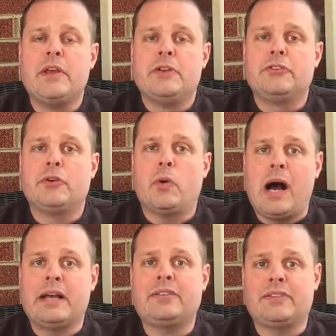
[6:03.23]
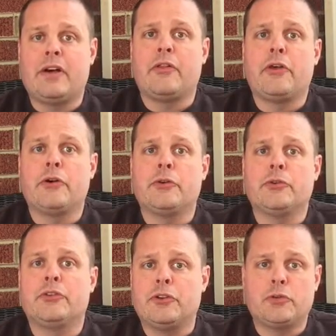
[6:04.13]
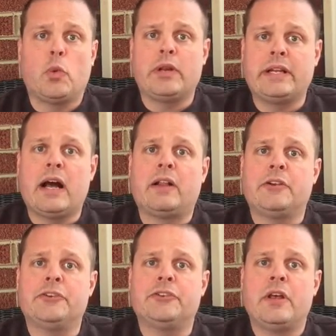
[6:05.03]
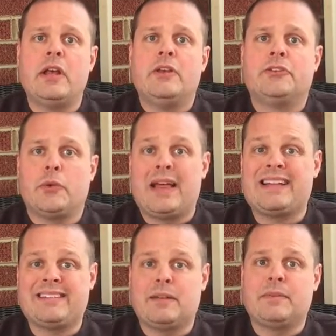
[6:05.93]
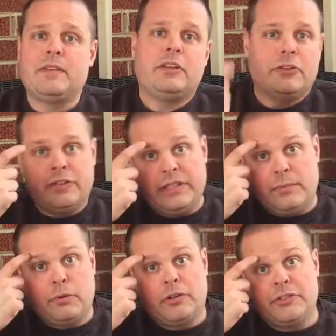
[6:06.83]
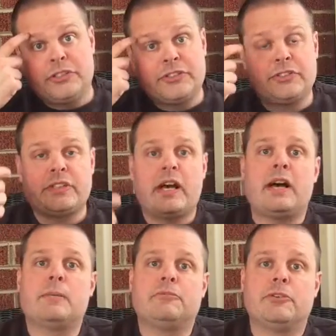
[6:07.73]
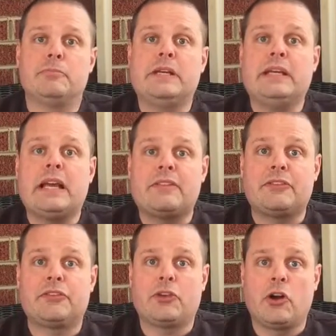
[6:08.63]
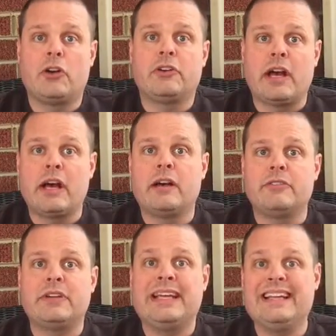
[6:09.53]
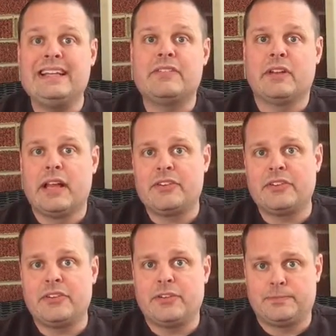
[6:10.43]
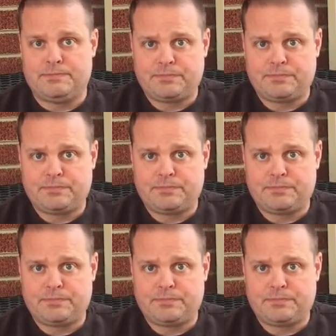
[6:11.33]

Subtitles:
So I sell those, they're $20. So that's something that you'll need to purchase from me at the start of any of the lessons.